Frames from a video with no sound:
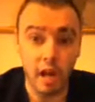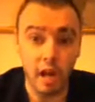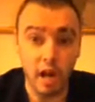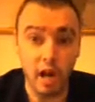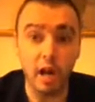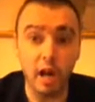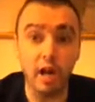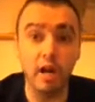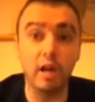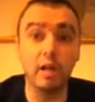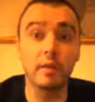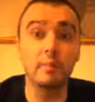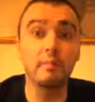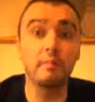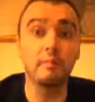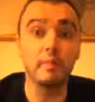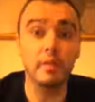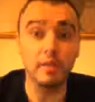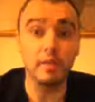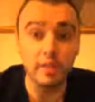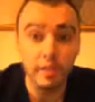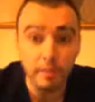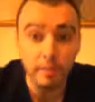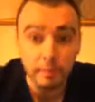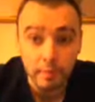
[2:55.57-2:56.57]
are
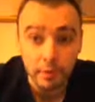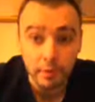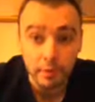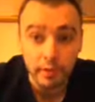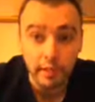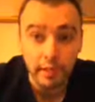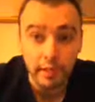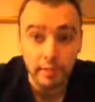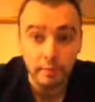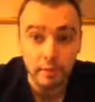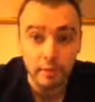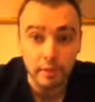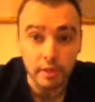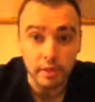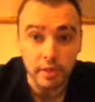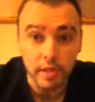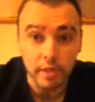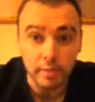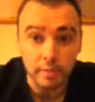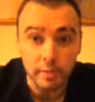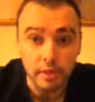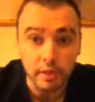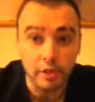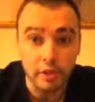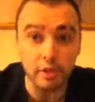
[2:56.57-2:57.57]
manipulated
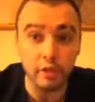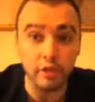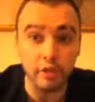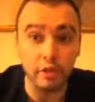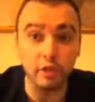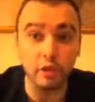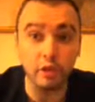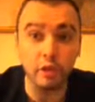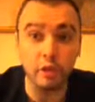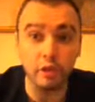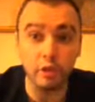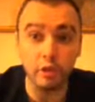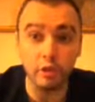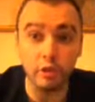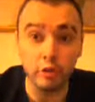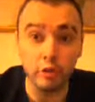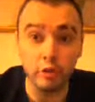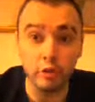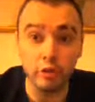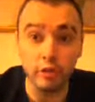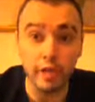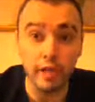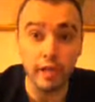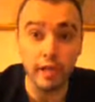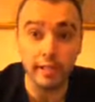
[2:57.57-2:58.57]
perceptions, and not your
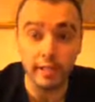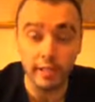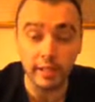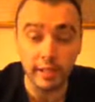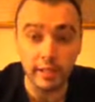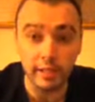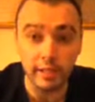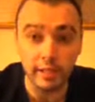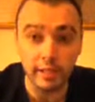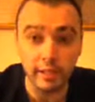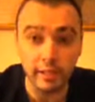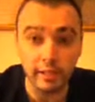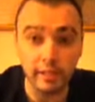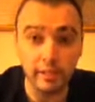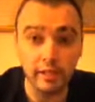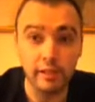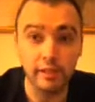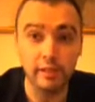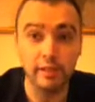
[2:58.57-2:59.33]
own ideas.